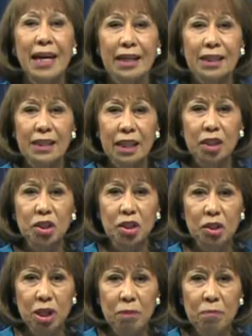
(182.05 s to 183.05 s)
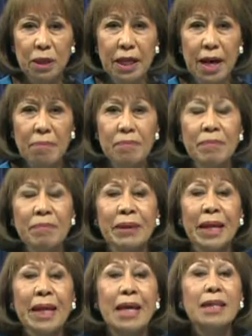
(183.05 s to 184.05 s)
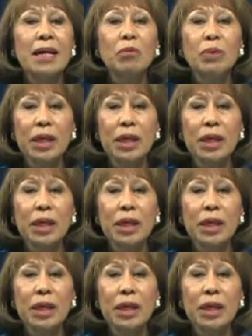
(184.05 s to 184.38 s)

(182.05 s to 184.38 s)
at 6:30 p.m., and then